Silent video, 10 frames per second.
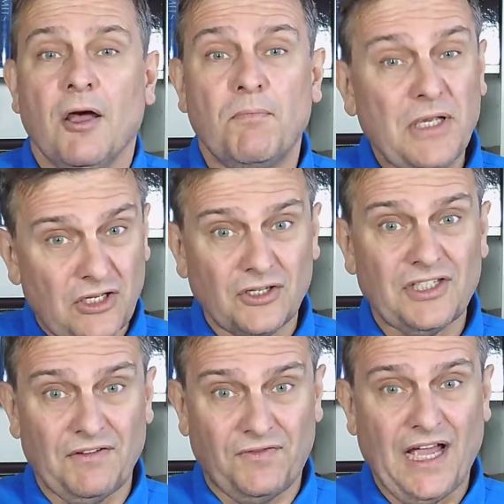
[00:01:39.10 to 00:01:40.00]

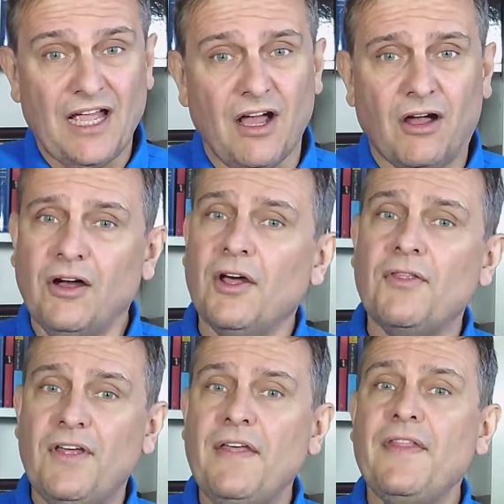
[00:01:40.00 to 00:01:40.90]
Because if they are,
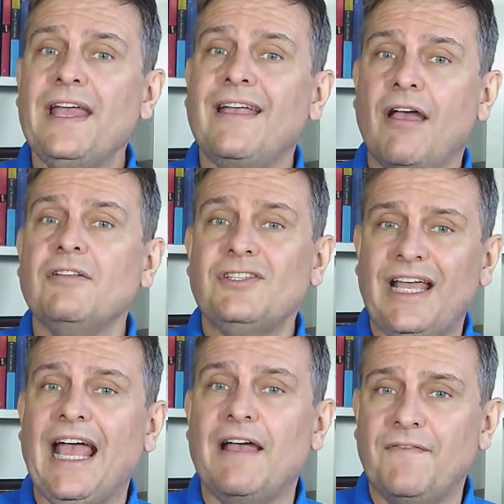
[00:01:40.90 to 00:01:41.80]
then they're going to
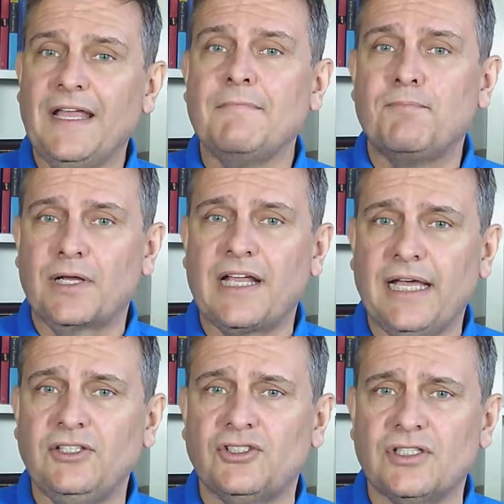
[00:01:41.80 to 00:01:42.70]
have
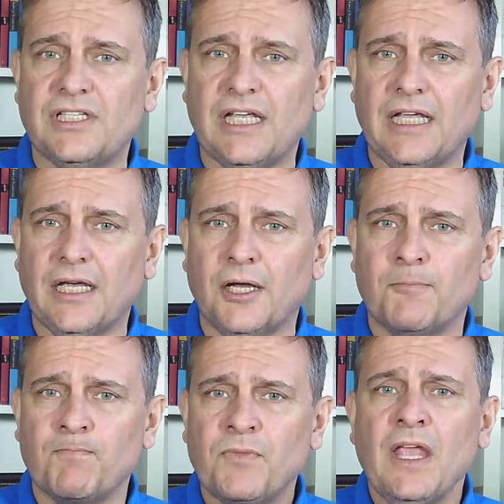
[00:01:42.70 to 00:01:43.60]
implications here.
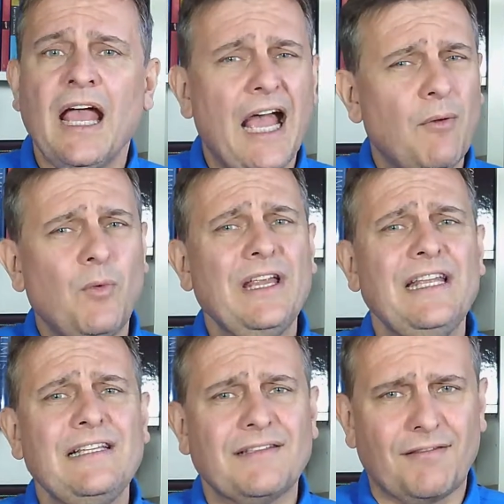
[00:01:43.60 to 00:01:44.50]
And we
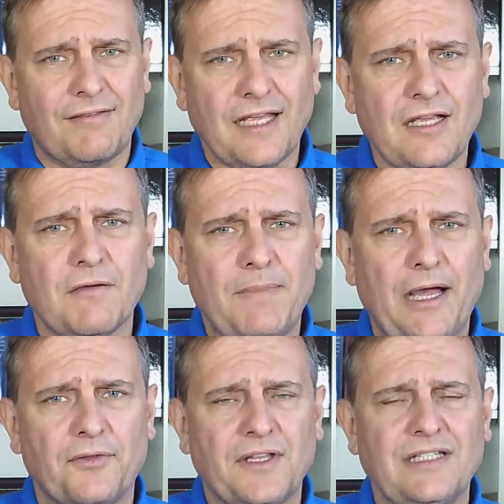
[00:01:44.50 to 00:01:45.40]
need to think
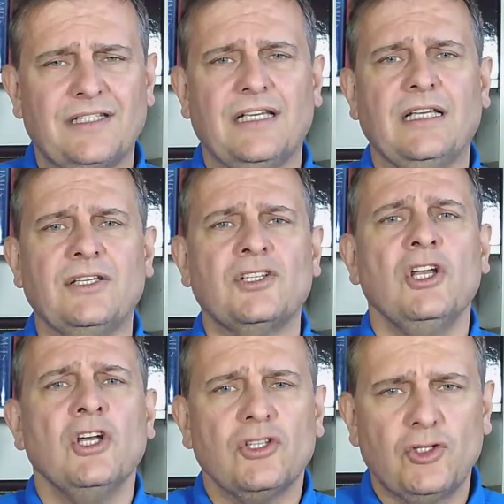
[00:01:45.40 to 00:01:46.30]
about these things,
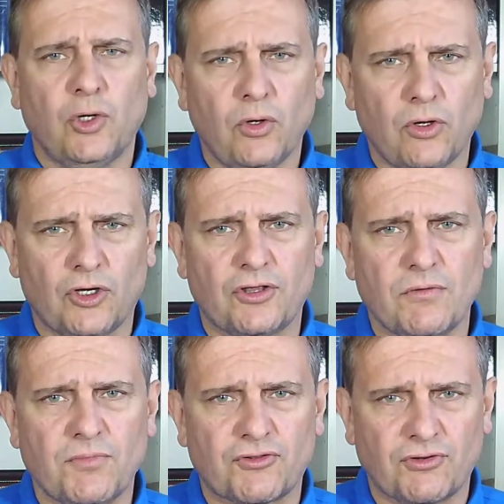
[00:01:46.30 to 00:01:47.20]
talk
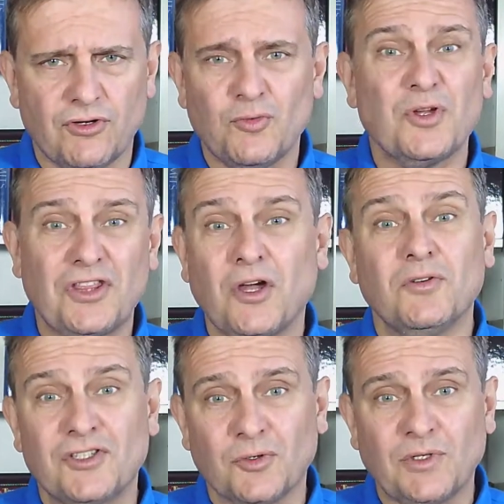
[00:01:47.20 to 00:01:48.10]
them through with
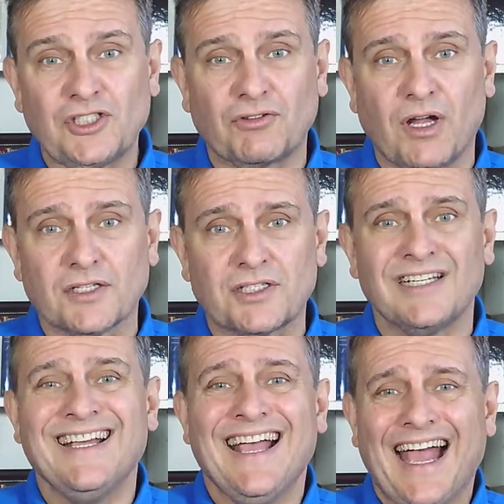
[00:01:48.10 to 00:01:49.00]
those that we trust,
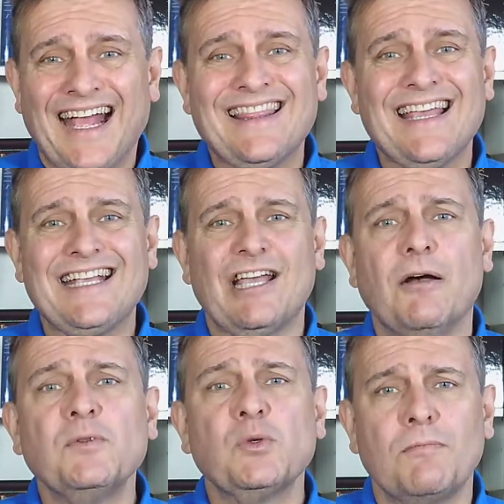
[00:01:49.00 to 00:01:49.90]
and then
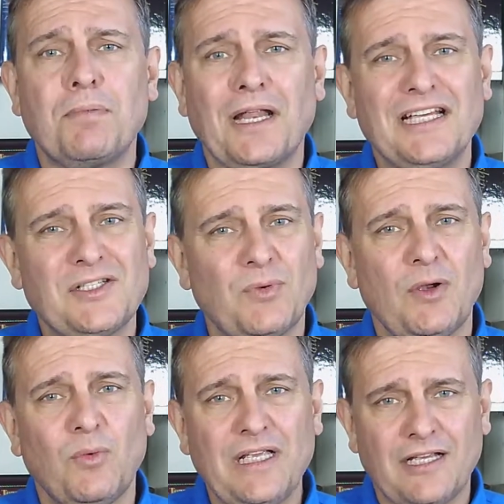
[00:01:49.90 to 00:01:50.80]
come to a place where
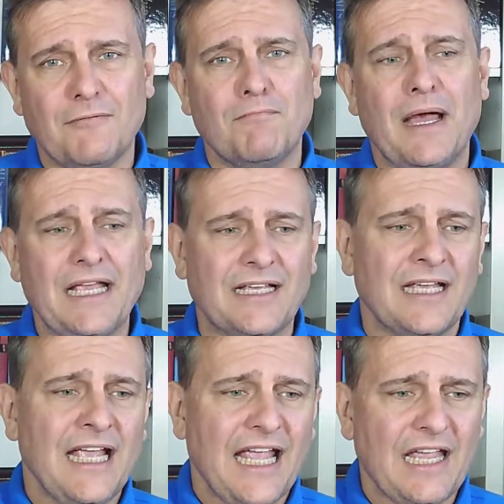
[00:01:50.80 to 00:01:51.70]
we can make
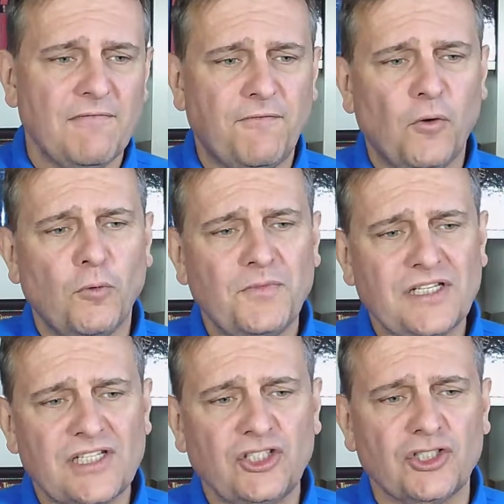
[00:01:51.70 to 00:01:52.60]
informed
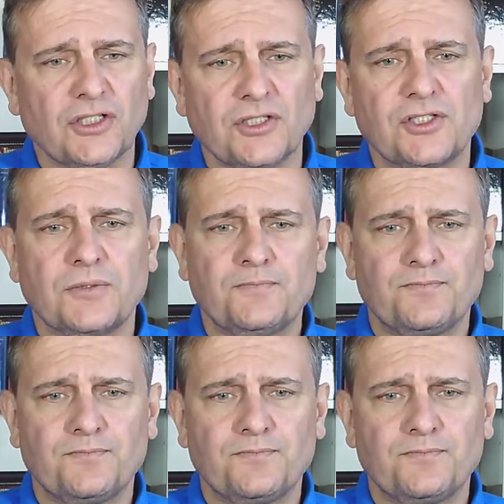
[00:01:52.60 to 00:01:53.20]
decisions.